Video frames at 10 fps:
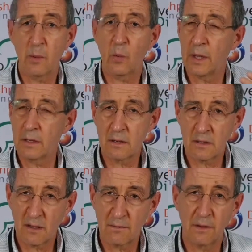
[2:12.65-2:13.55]
We went
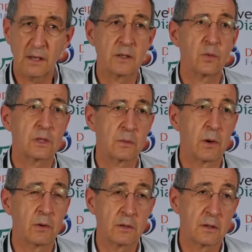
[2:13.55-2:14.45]
into the village. We
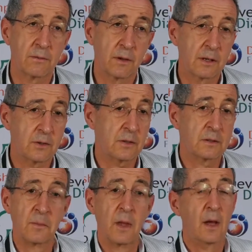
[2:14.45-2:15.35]
spoke to the
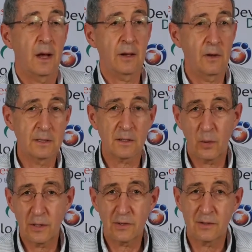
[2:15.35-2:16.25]
villagers. I asked
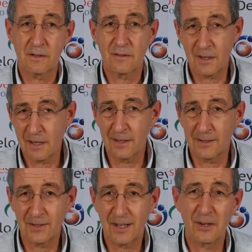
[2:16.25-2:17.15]
questions of the
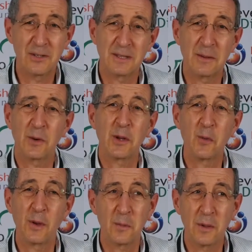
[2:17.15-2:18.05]
kids. I asked them, what do you
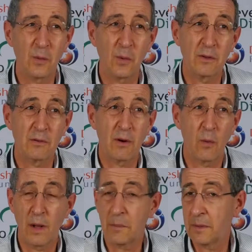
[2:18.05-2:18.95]
want to be when you
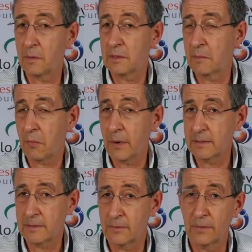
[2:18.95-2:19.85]
grow up? It was
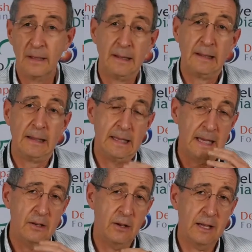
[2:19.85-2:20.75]
impressive.
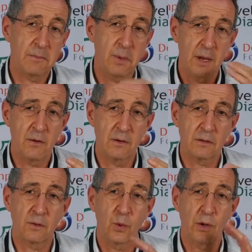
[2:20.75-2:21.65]
Here you had
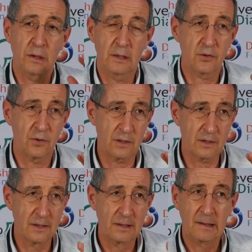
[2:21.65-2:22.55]
parents who are illiterate,
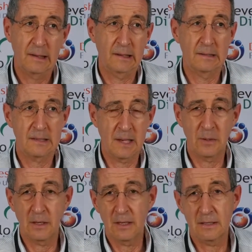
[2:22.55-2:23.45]
and some
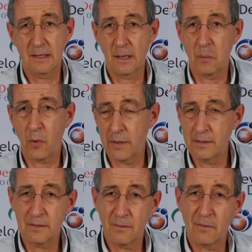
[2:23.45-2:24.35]
of these little
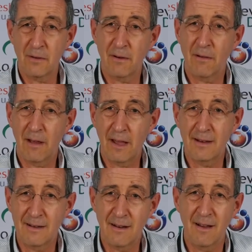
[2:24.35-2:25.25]
boys who are, you know,
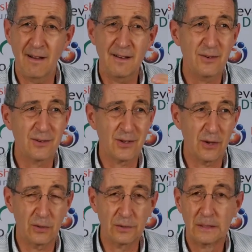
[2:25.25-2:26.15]
8, 9 years
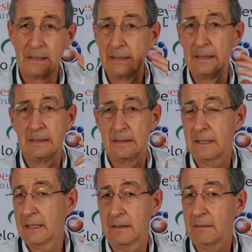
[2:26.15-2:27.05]
old
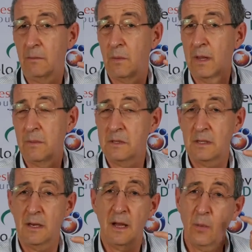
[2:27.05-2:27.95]
said, one of them
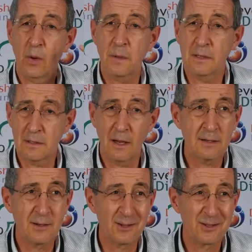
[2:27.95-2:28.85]
said, I want to be a
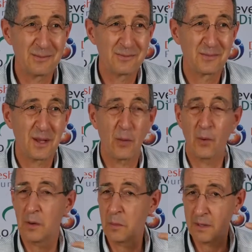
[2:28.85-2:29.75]
scientist. I
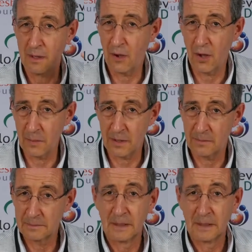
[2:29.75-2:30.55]
want to be in the army.